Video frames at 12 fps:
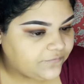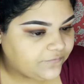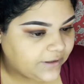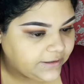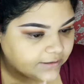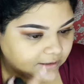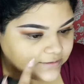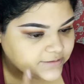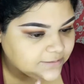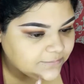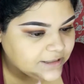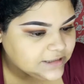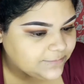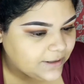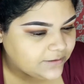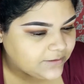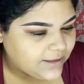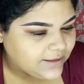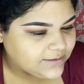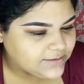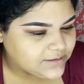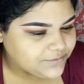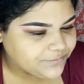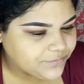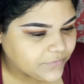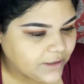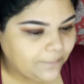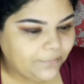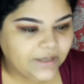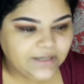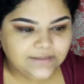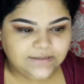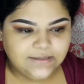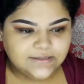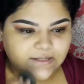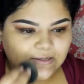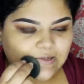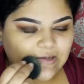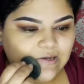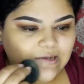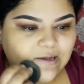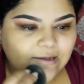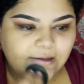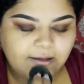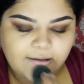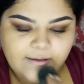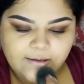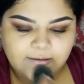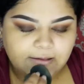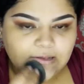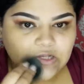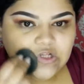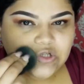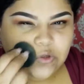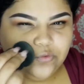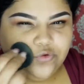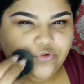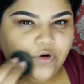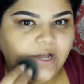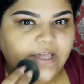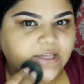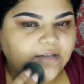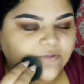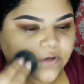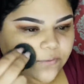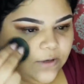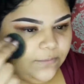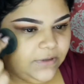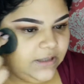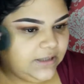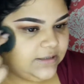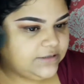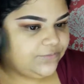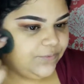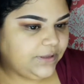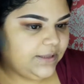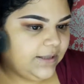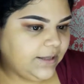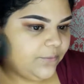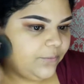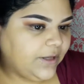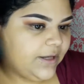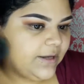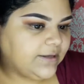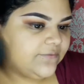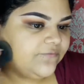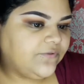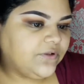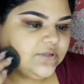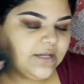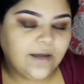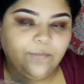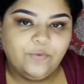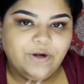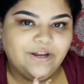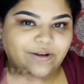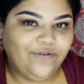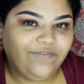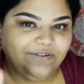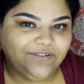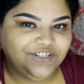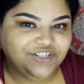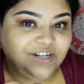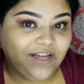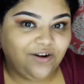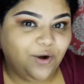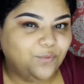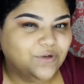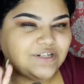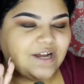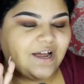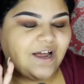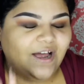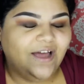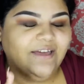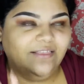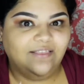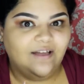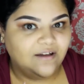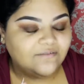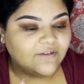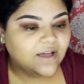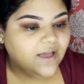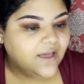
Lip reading: fine lines, like my smile lines, but it doesn't look so drying, if you know what I mean. It is really lightweight. It feels like I'm wearing no foundation at all, which I love.